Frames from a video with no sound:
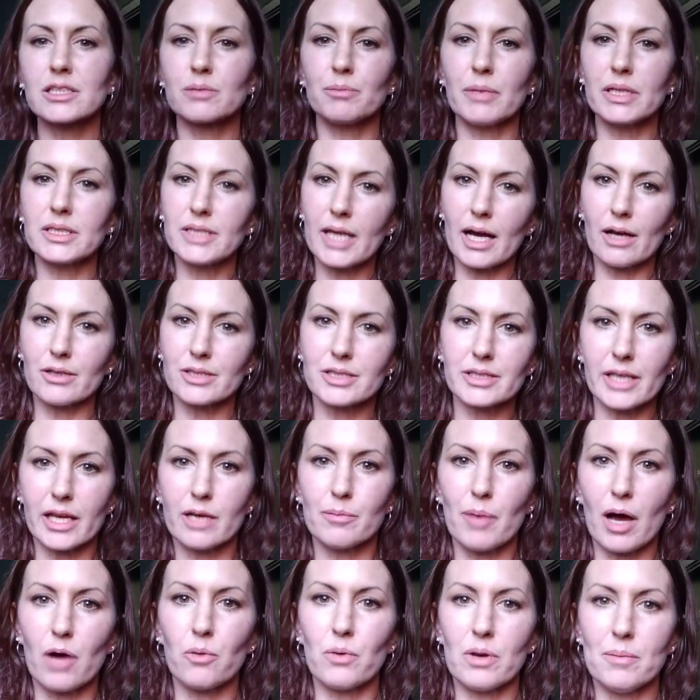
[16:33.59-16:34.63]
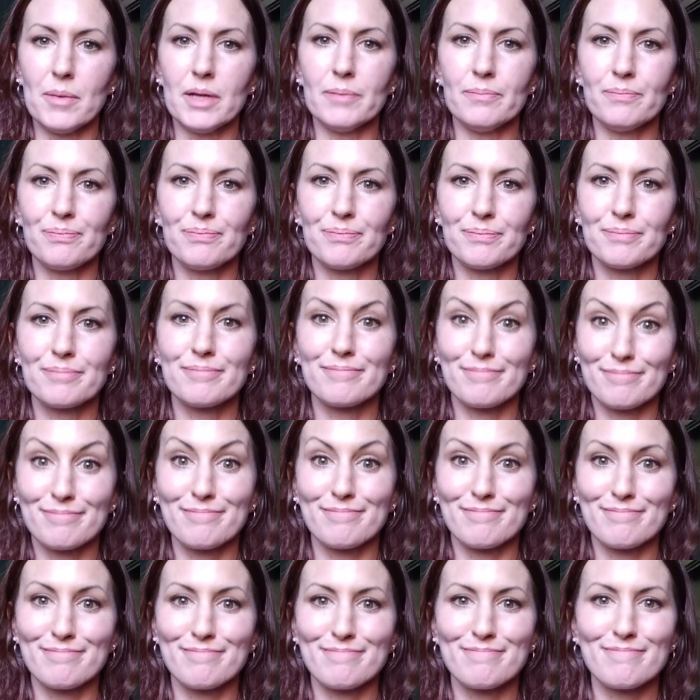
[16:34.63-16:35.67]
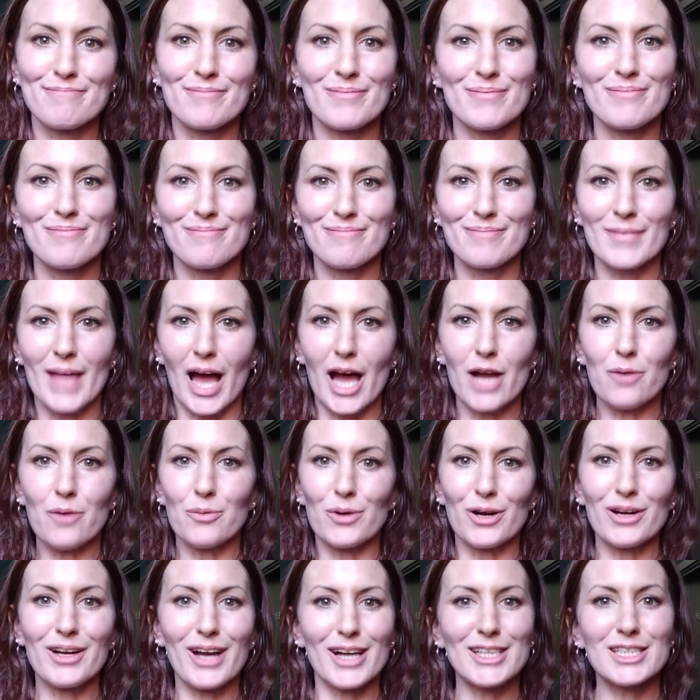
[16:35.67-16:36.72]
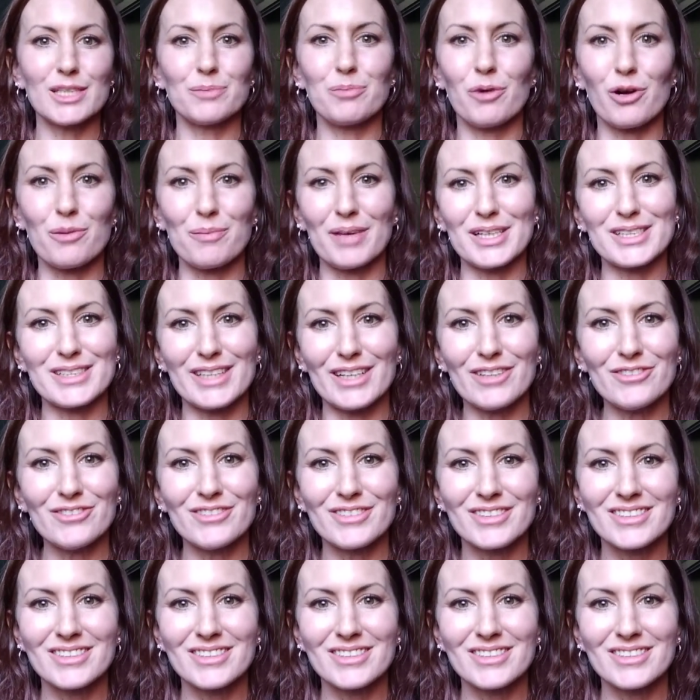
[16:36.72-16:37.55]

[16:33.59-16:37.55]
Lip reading: MGTOW say about women? I work, I support myself.